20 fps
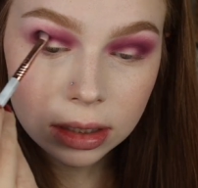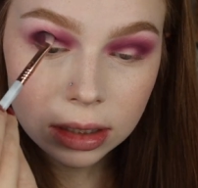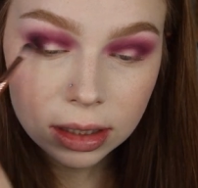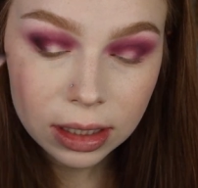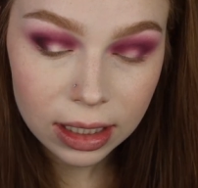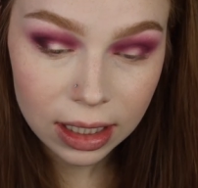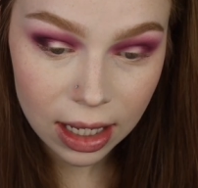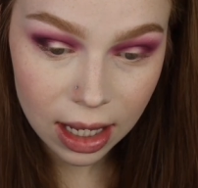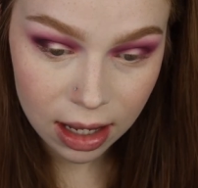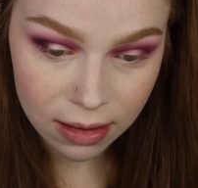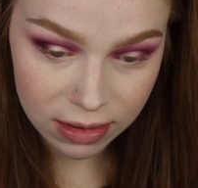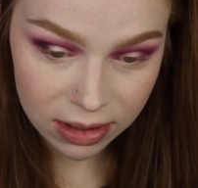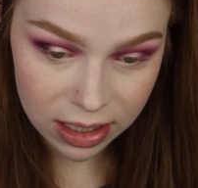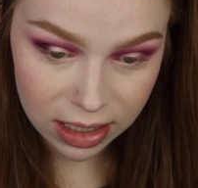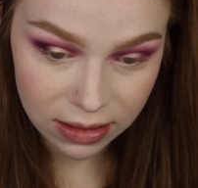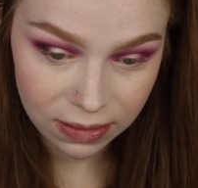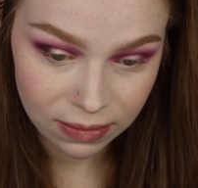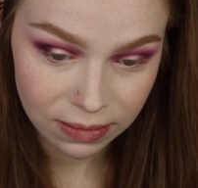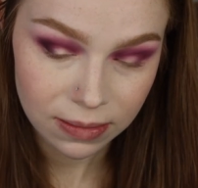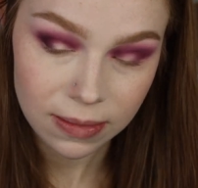Like, I
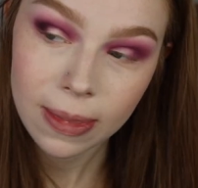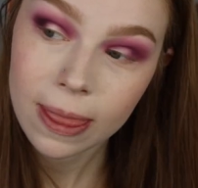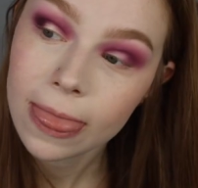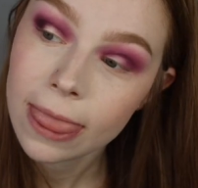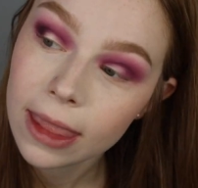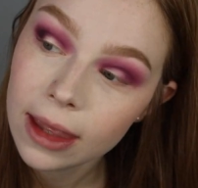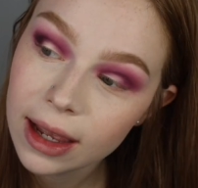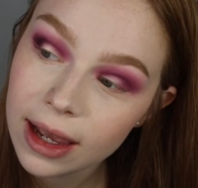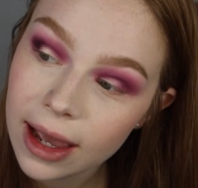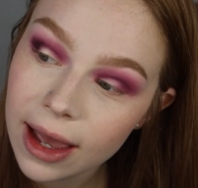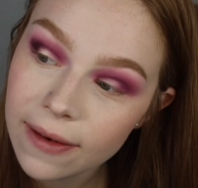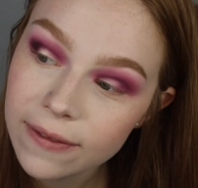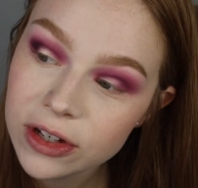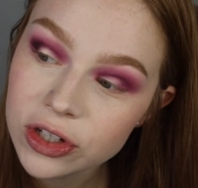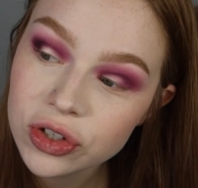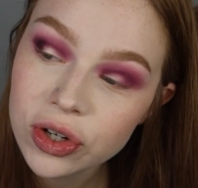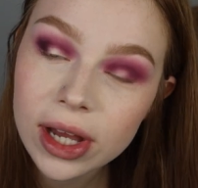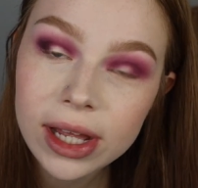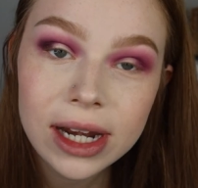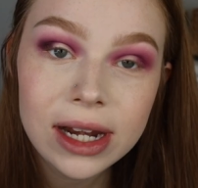mean, I
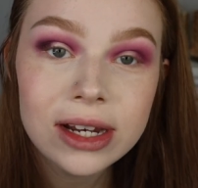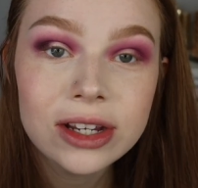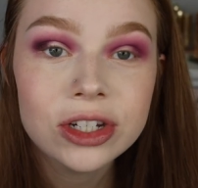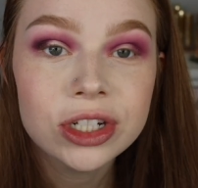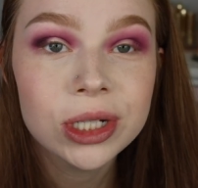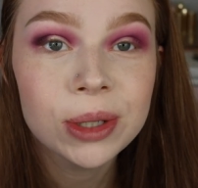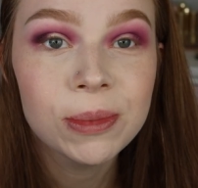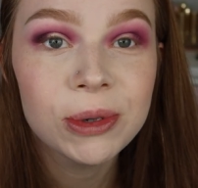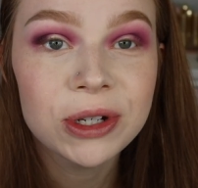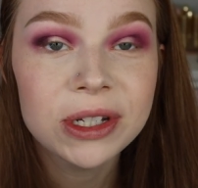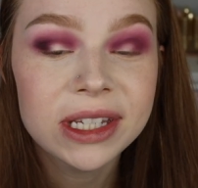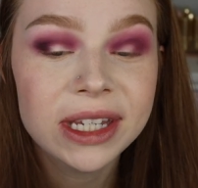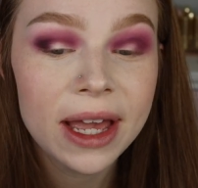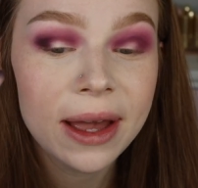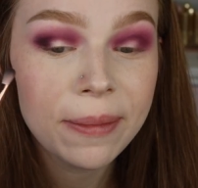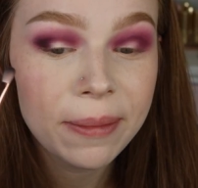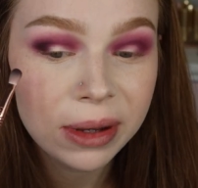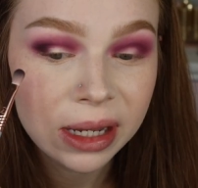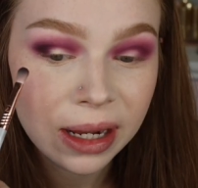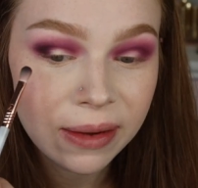haven't tried any shimmers
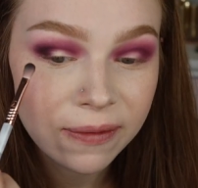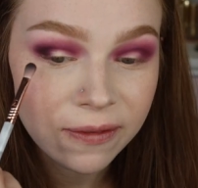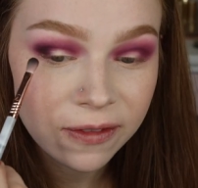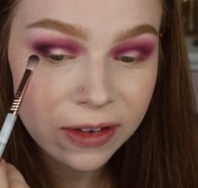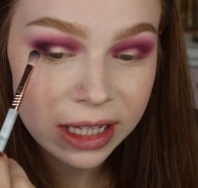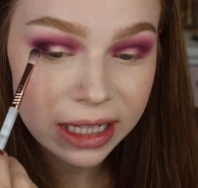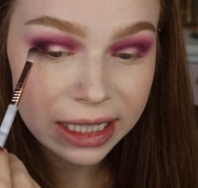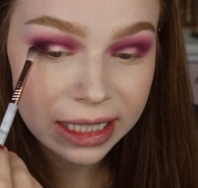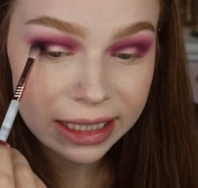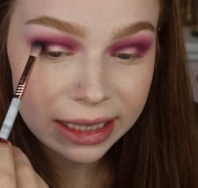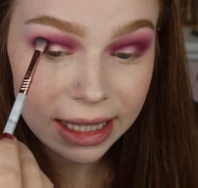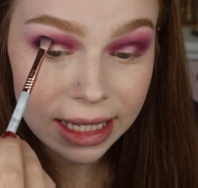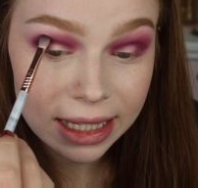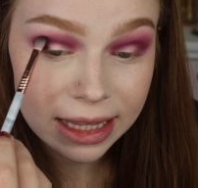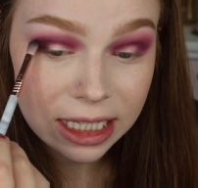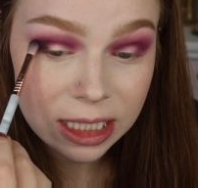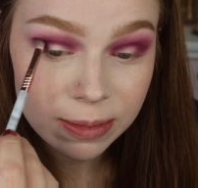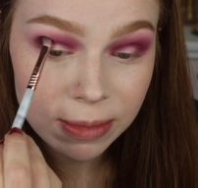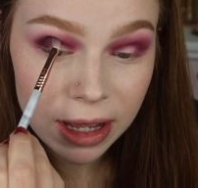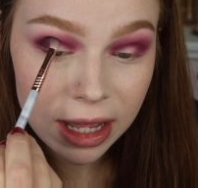yet, but I'm feeling
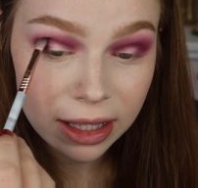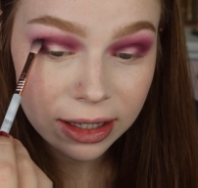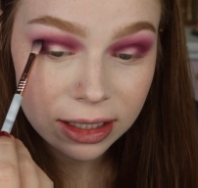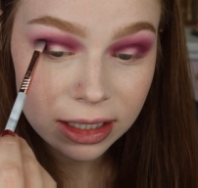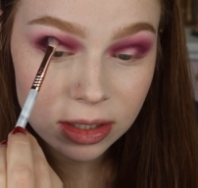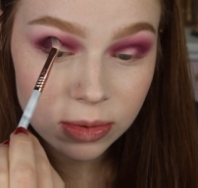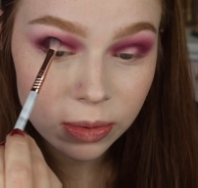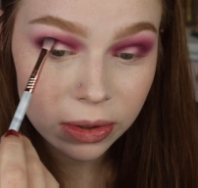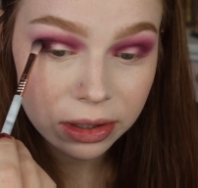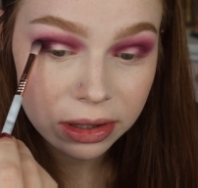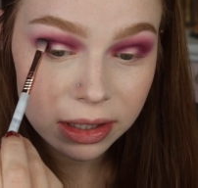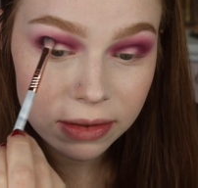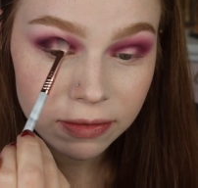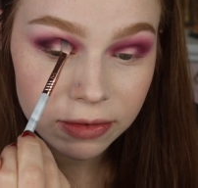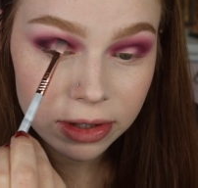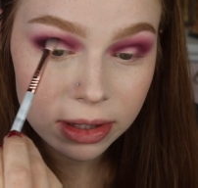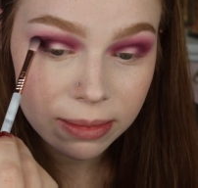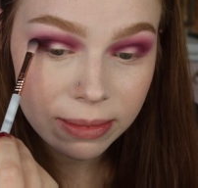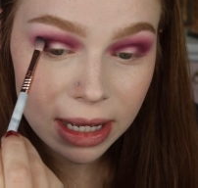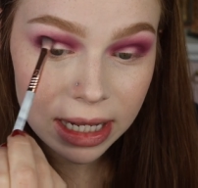like this palette is worth it
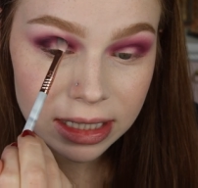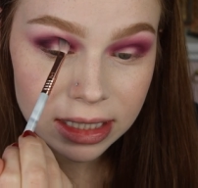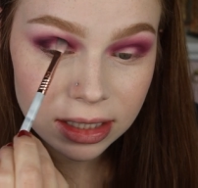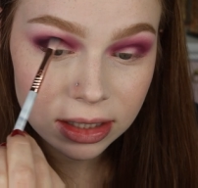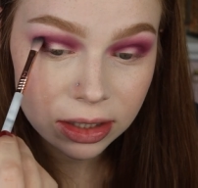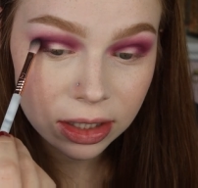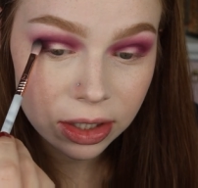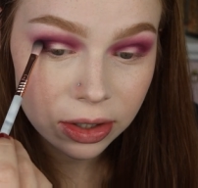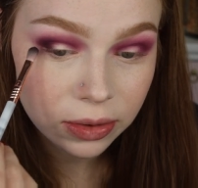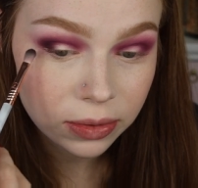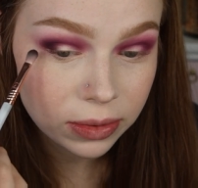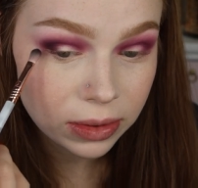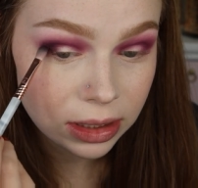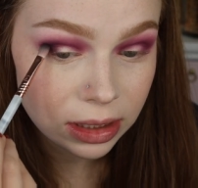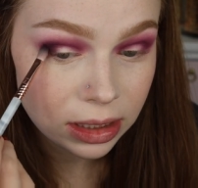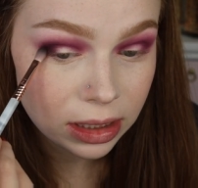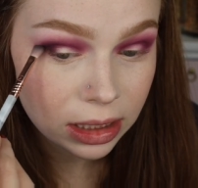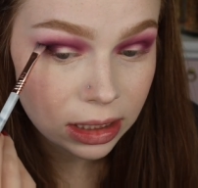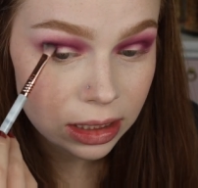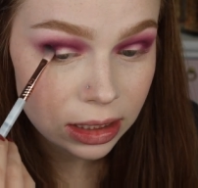for the mattes
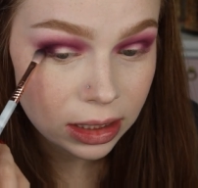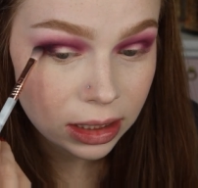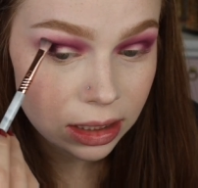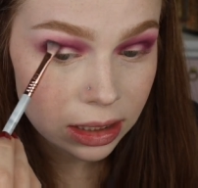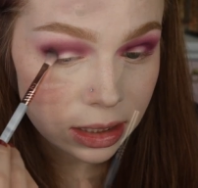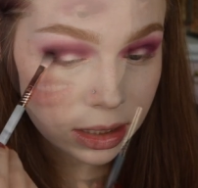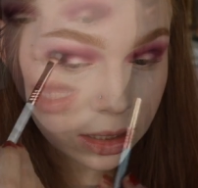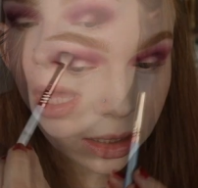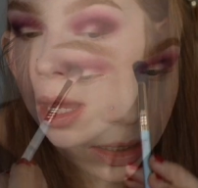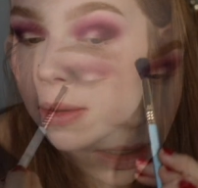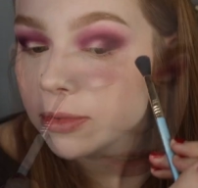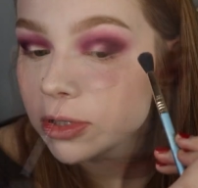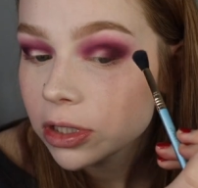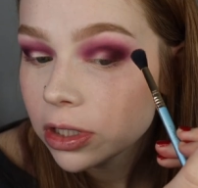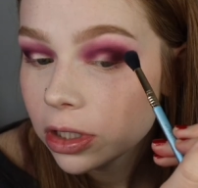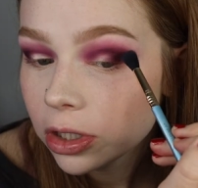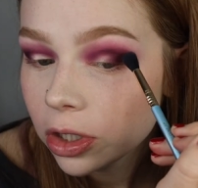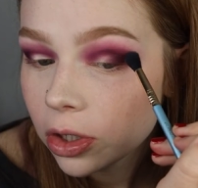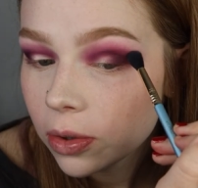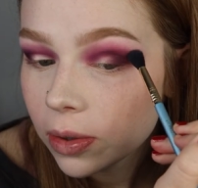alone. I'm just
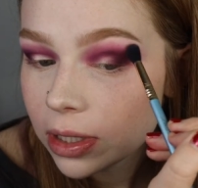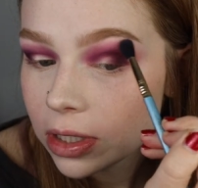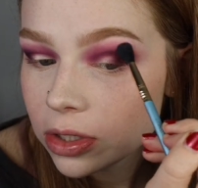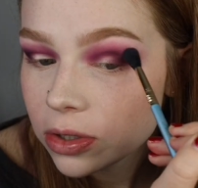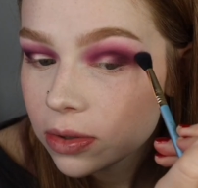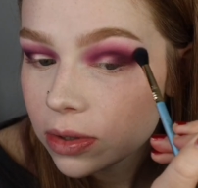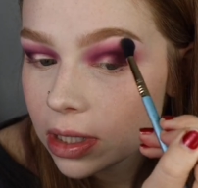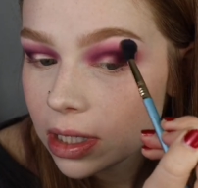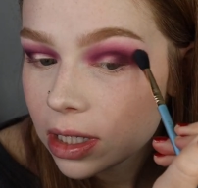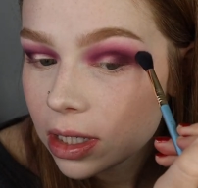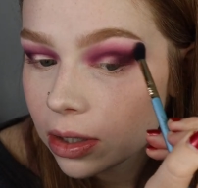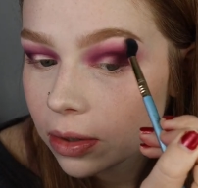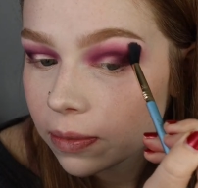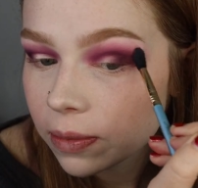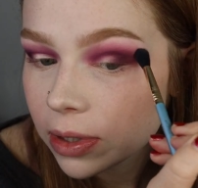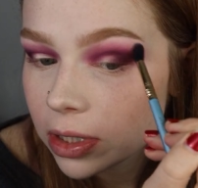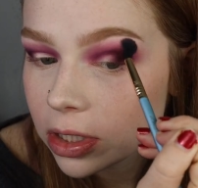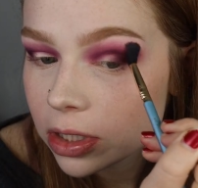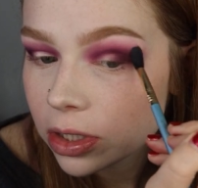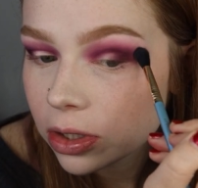gonna go into the
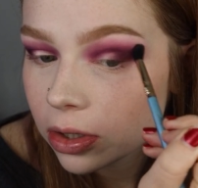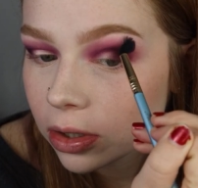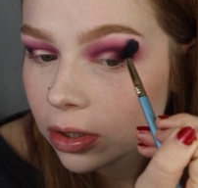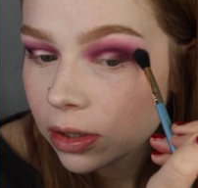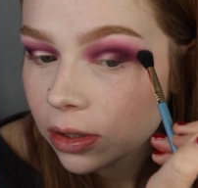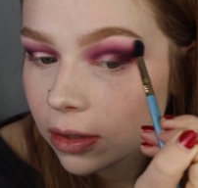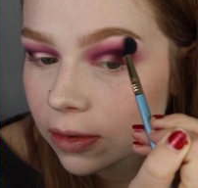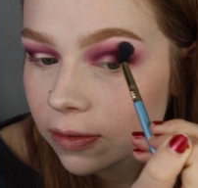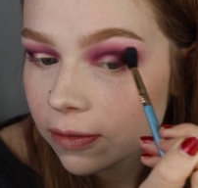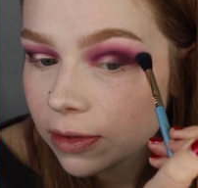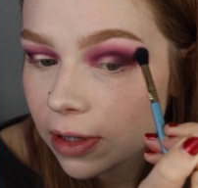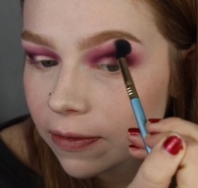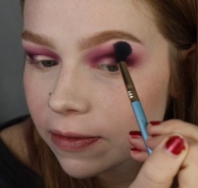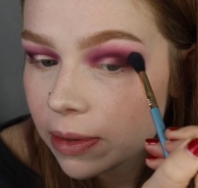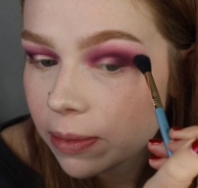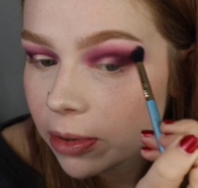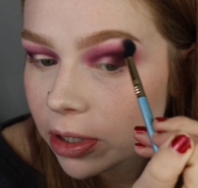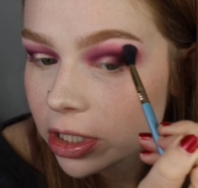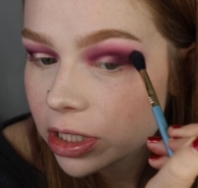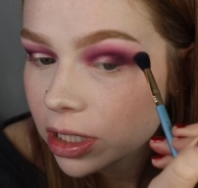original fluffy
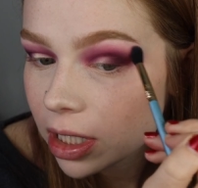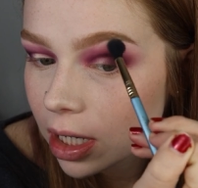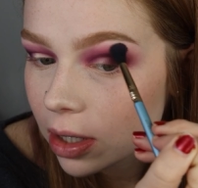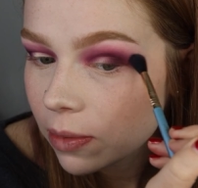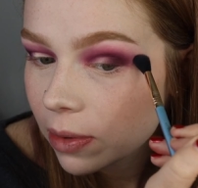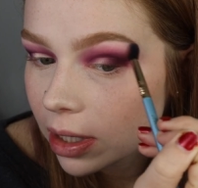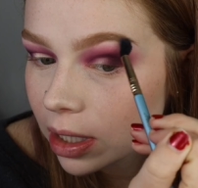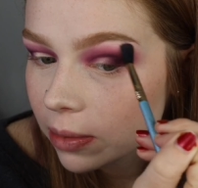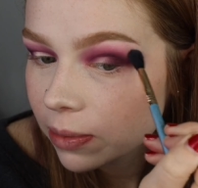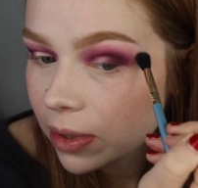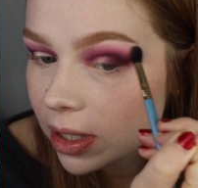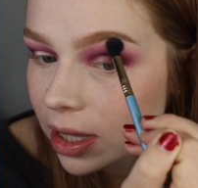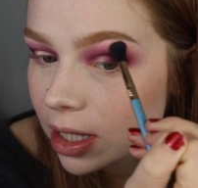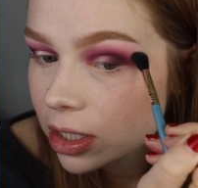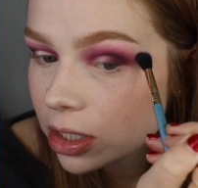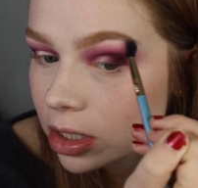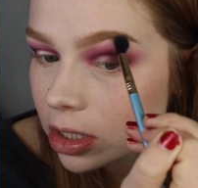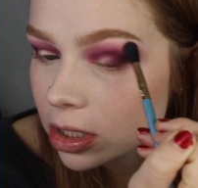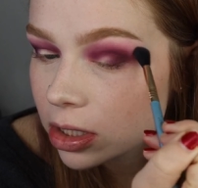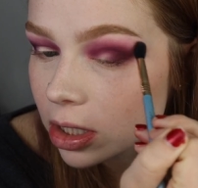brush that I went in with
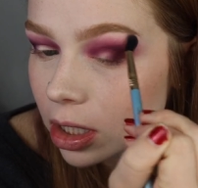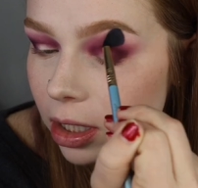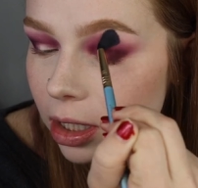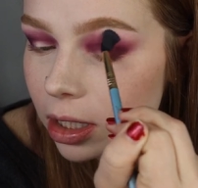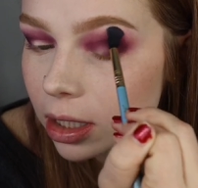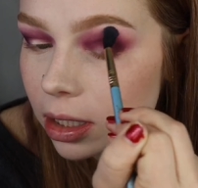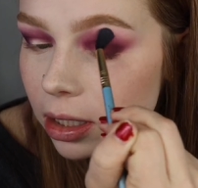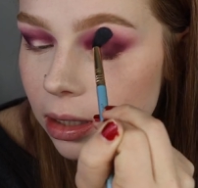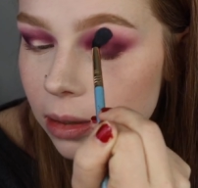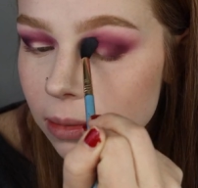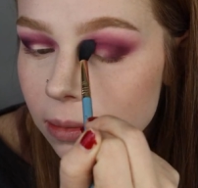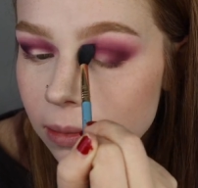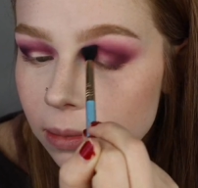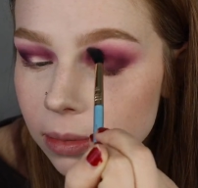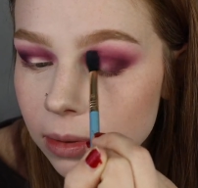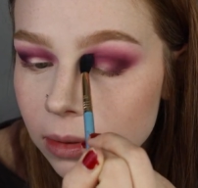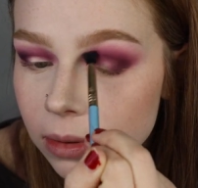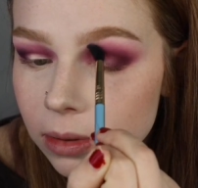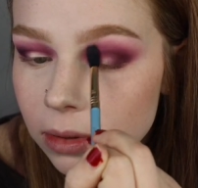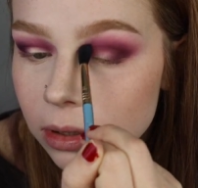and just start
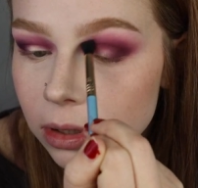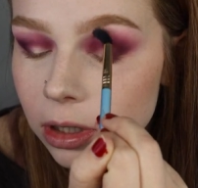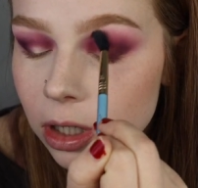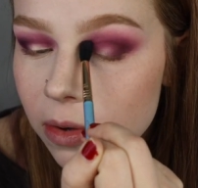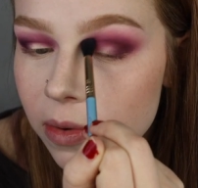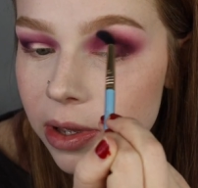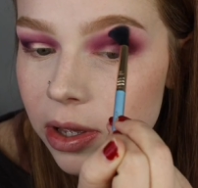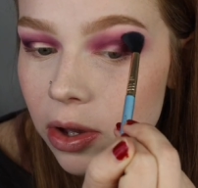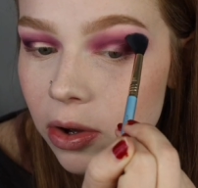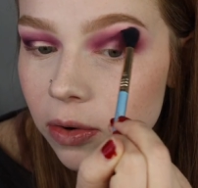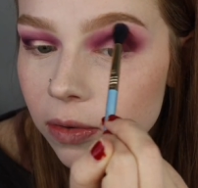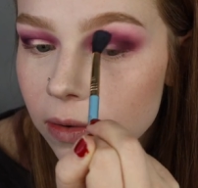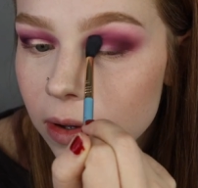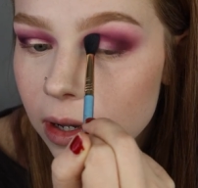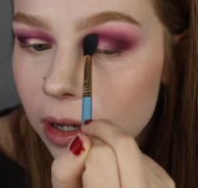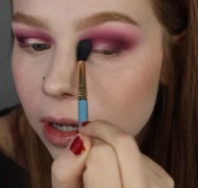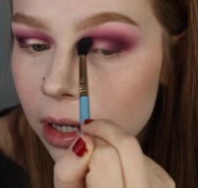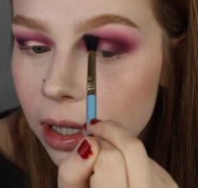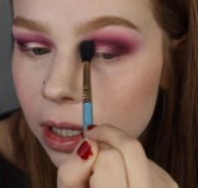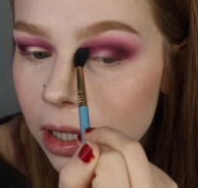going
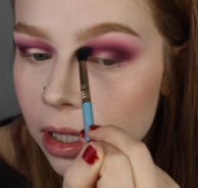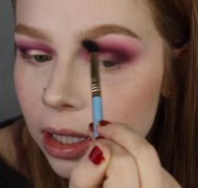over